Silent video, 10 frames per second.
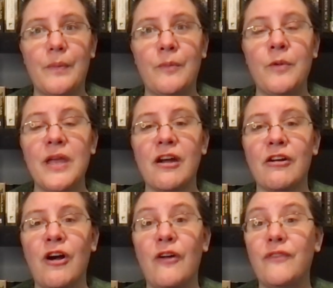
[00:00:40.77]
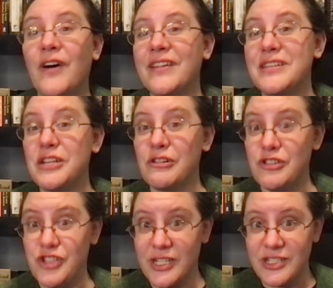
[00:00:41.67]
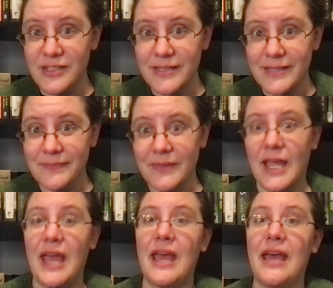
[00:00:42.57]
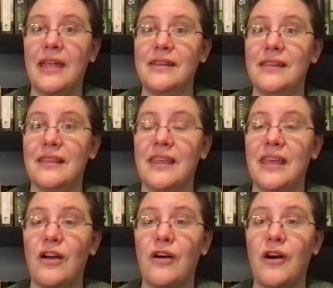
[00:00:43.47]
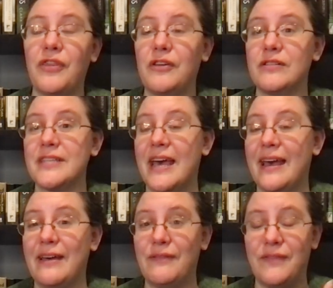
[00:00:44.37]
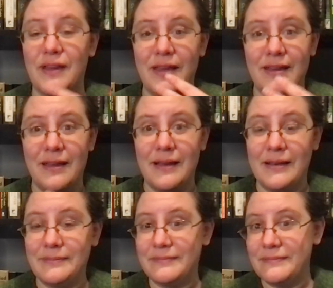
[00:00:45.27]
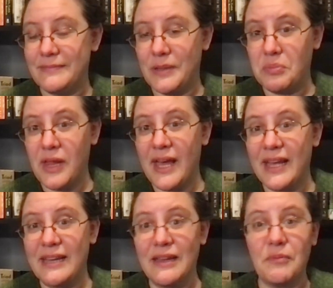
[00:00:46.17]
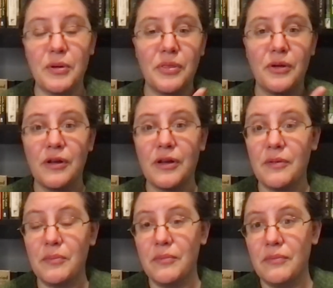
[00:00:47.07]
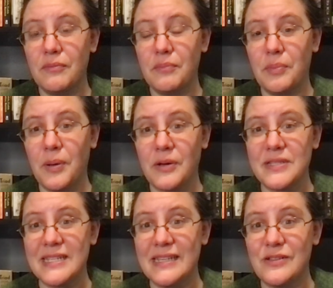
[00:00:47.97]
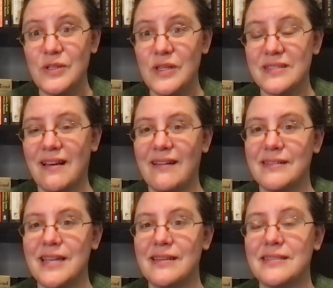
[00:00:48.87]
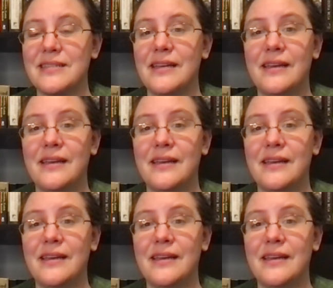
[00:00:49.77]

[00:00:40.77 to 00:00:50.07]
we are all volunteer judges, and the authors have applied and put their books into this contest.